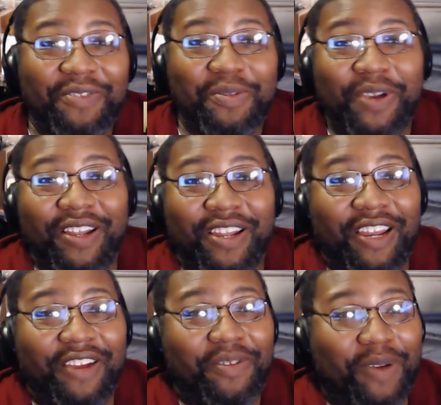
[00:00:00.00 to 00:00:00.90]
for being
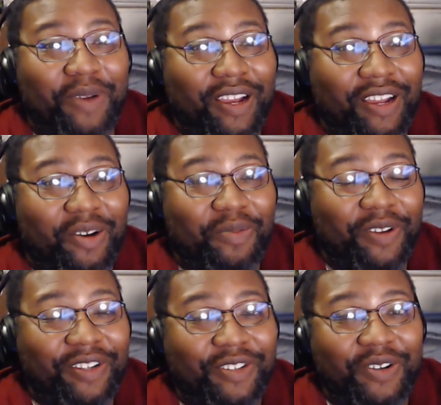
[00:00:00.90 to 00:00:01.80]
late, everybody. Hope
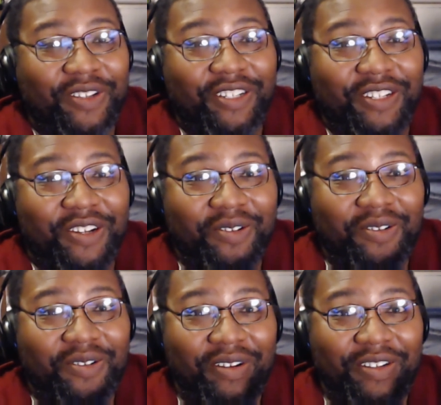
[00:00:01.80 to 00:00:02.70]
you enjoyed the
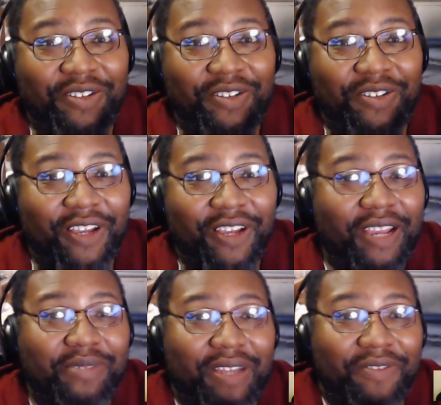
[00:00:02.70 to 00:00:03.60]
show. Enjoy the
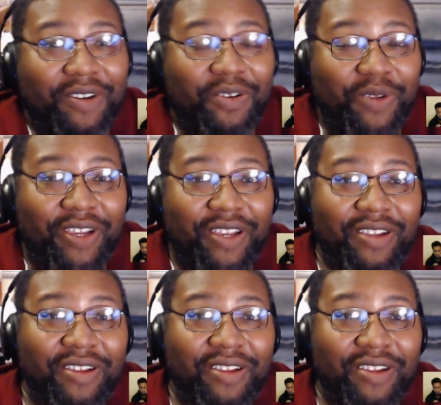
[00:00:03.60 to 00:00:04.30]
games. Have a good weekend.